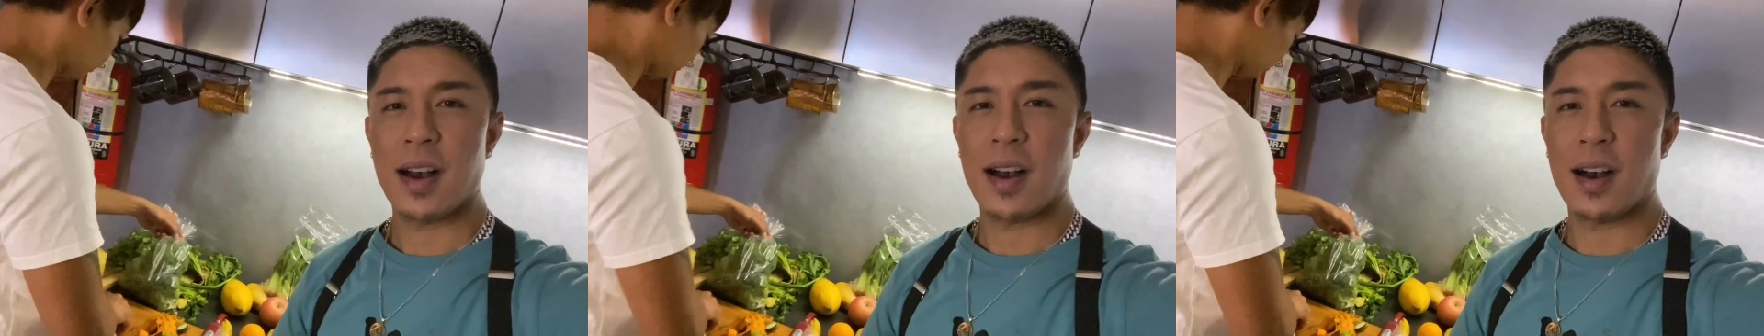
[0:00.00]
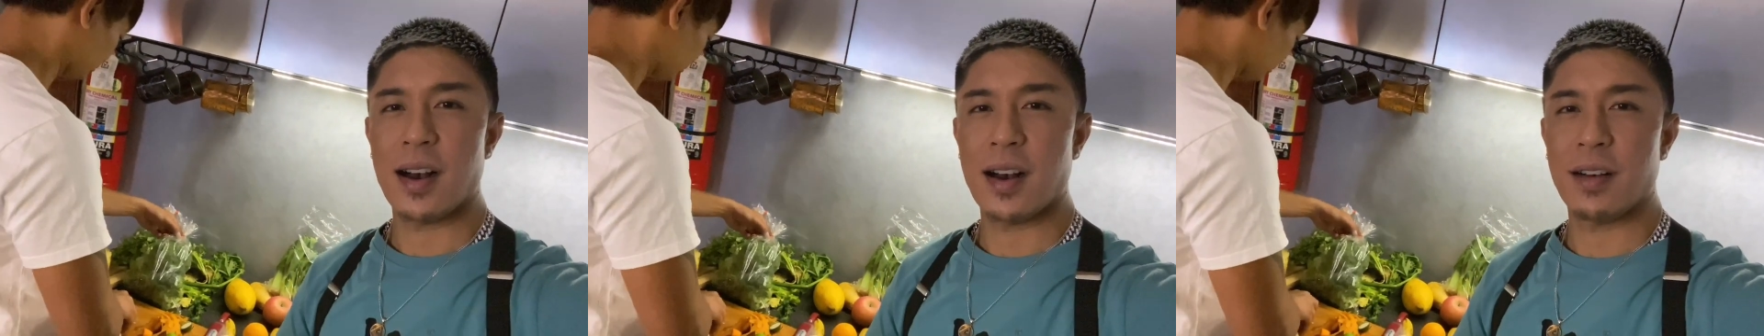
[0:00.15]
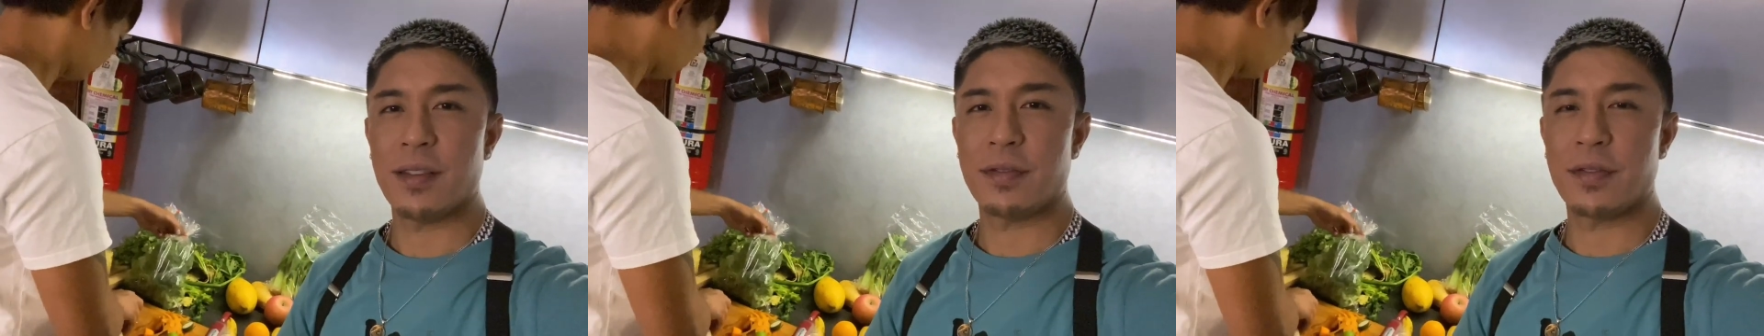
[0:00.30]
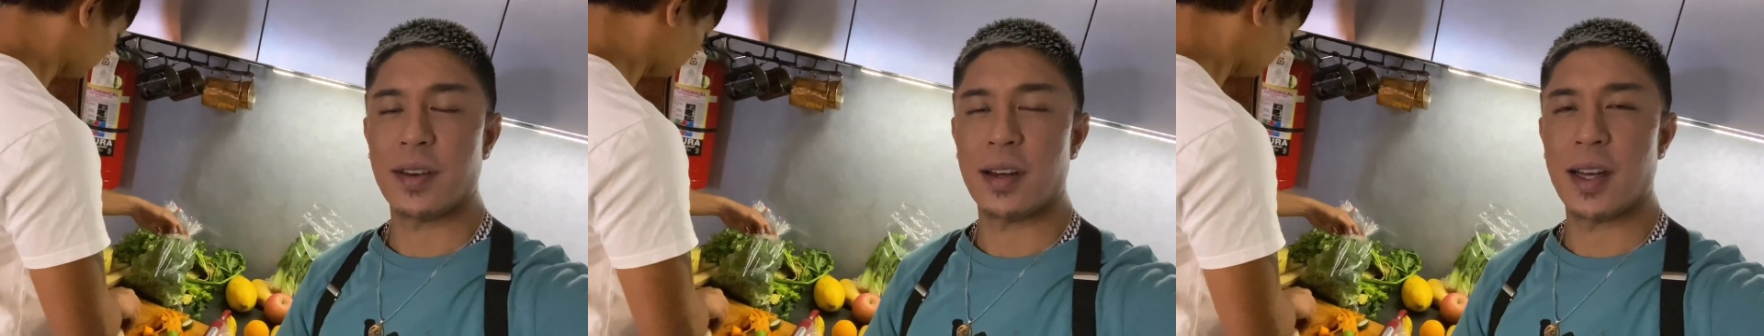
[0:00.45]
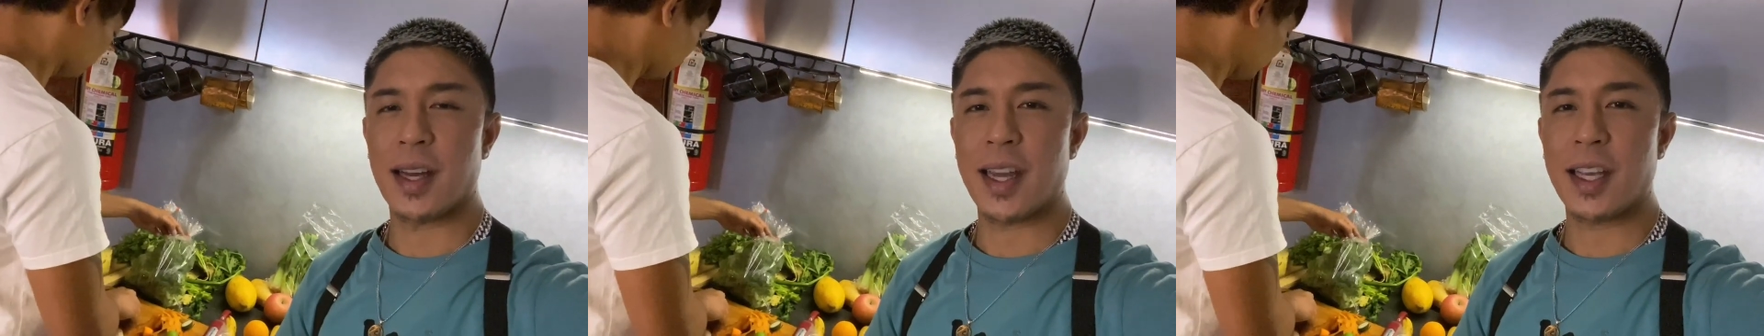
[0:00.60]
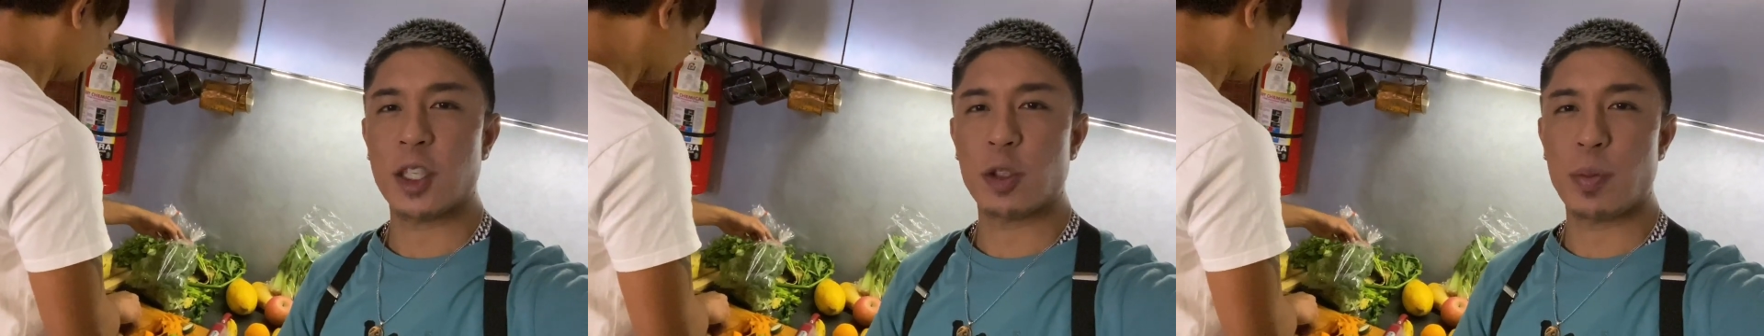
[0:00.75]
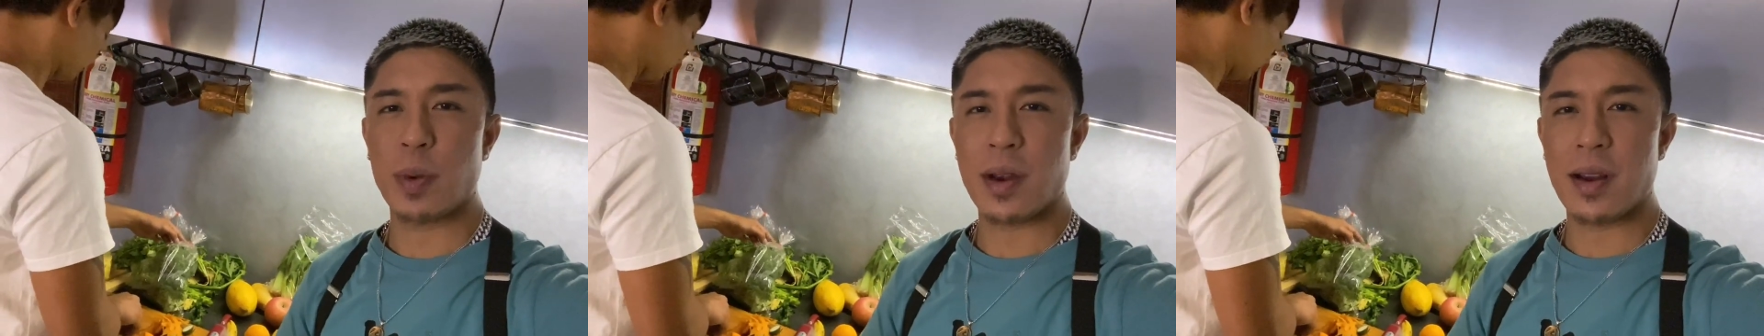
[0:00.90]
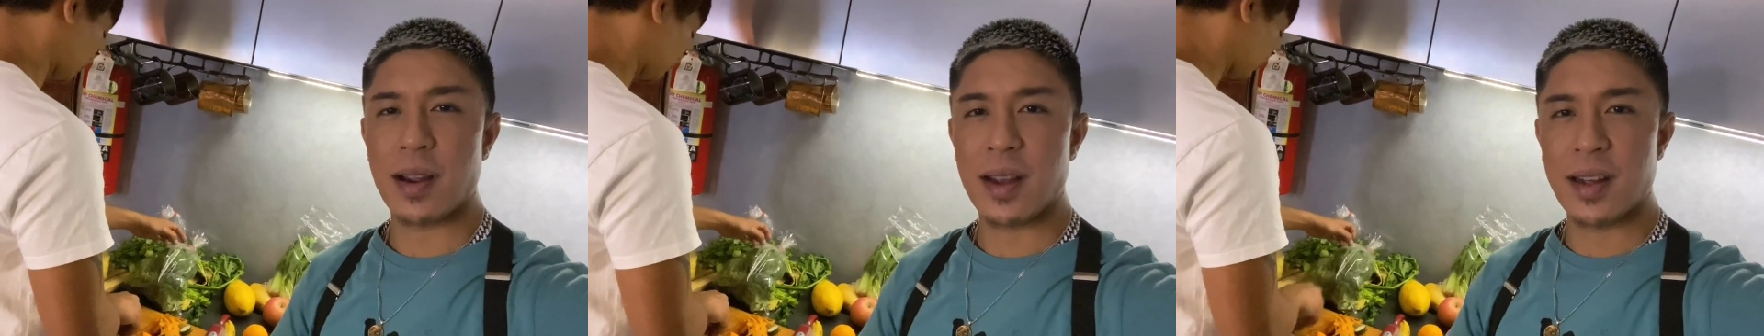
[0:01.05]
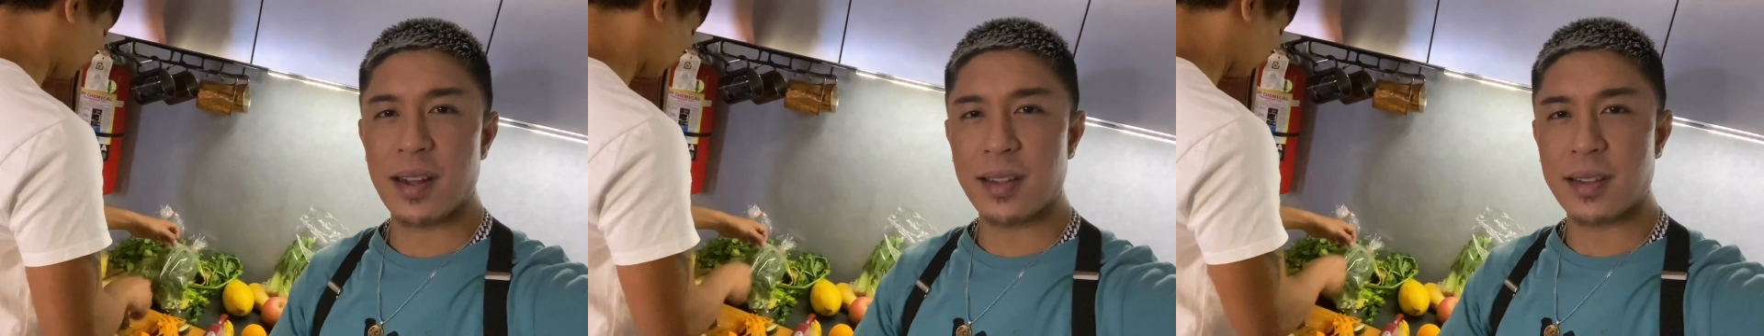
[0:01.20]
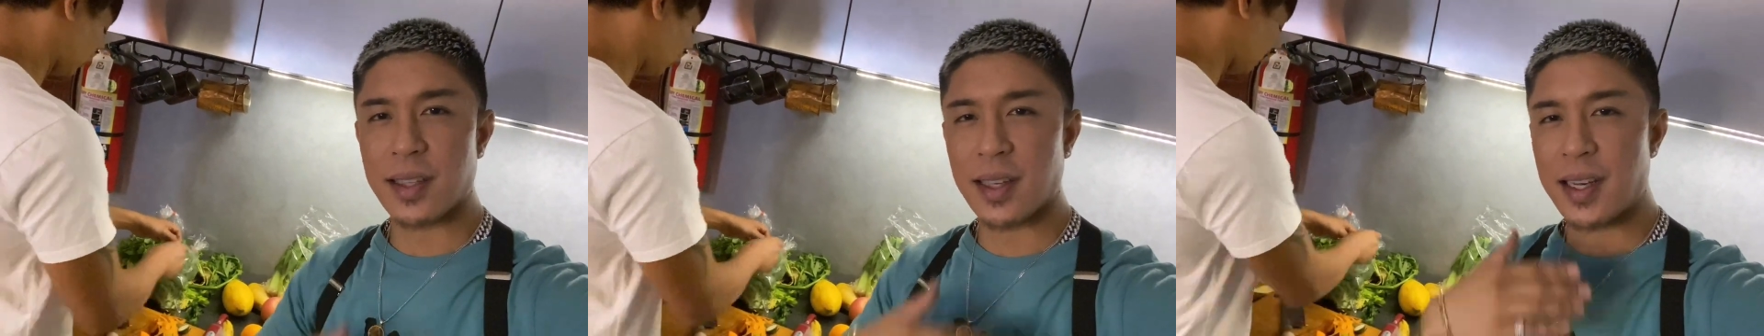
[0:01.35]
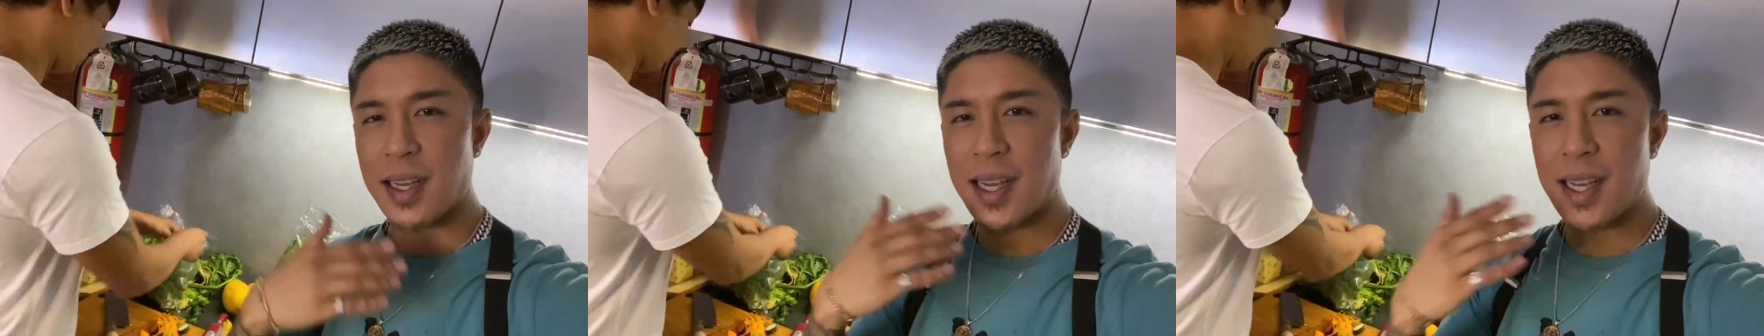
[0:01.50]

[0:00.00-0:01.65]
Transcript: of uh, experience and